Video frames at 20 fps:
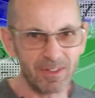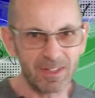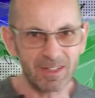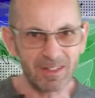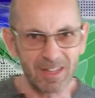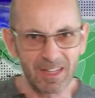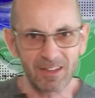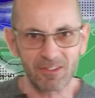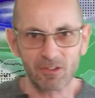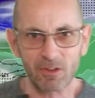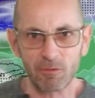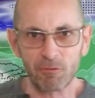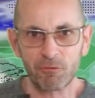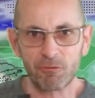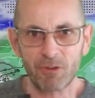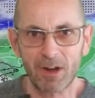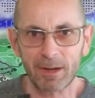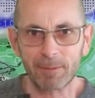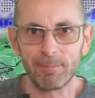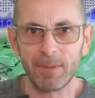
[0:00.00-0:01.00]
It's a
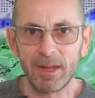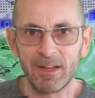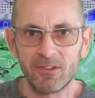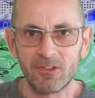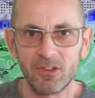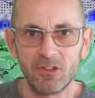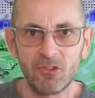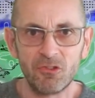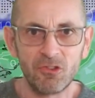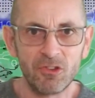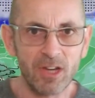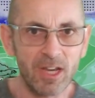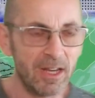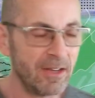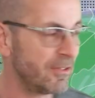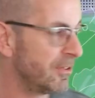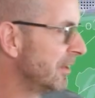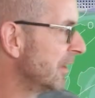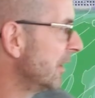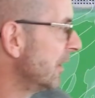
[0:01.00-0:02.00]
fragmented
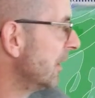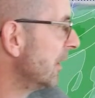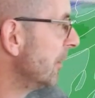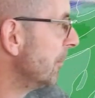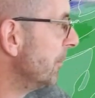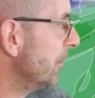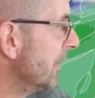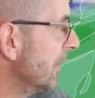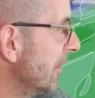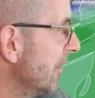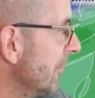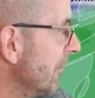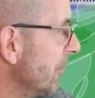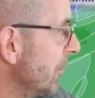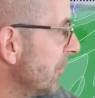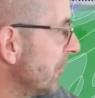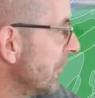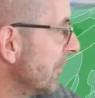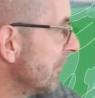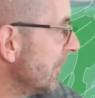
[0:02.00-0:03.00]
jet, but
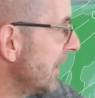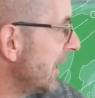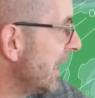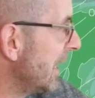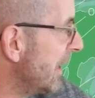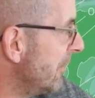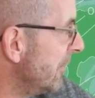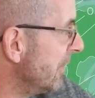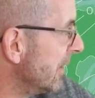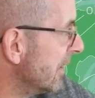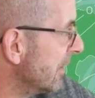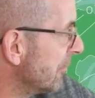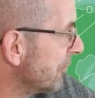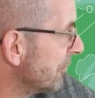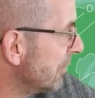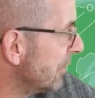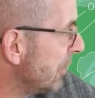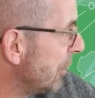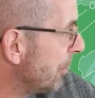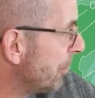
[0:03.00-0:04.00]
we've got that area of
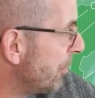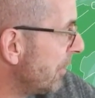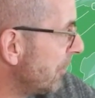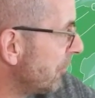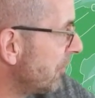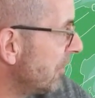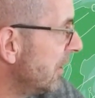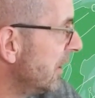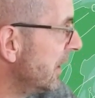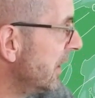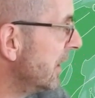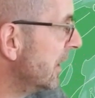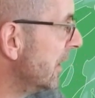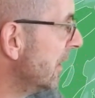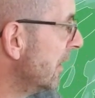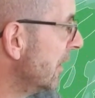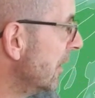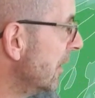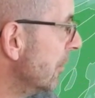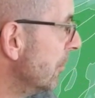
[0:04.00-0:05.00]
low pressure here
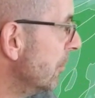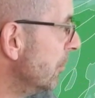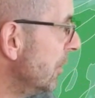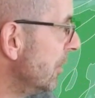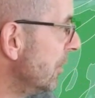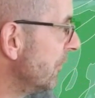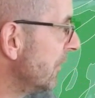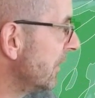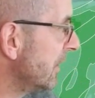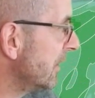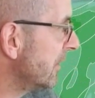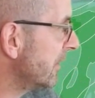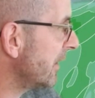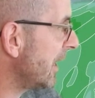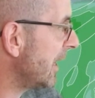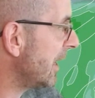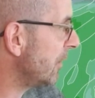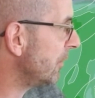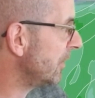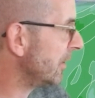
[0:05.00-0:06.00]
moving
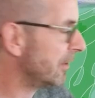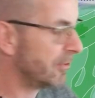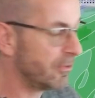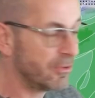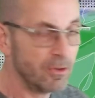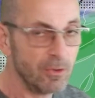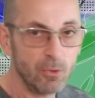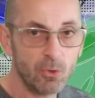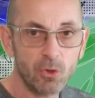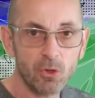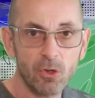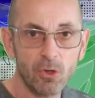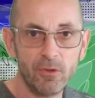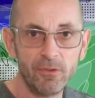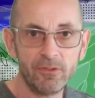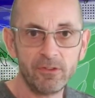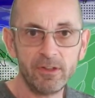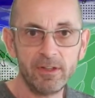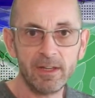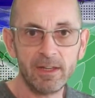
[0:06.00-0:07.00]
down into
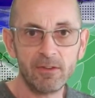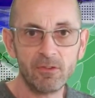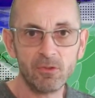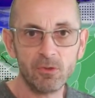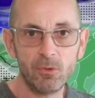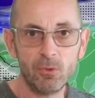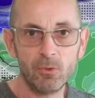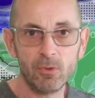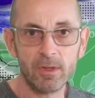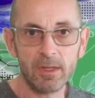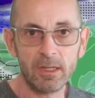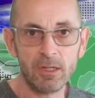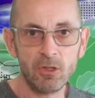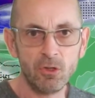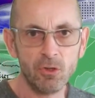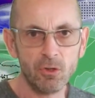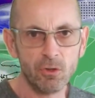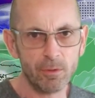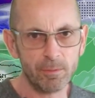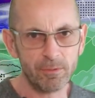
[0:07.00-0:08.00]
continental
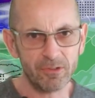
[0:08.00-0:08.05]
Europe.